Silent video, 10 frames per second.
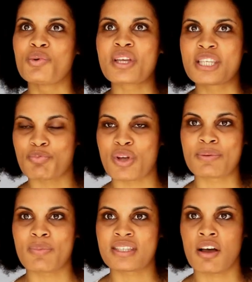express
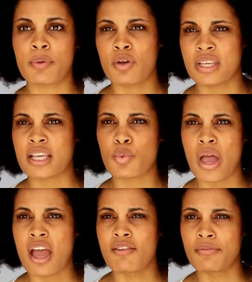myself because that's where
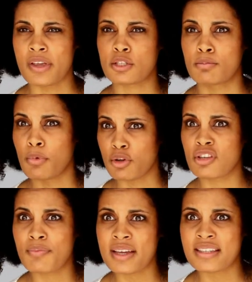I invest most
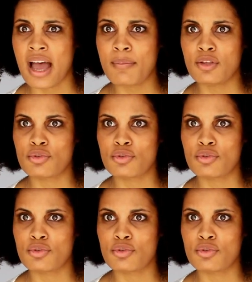of my time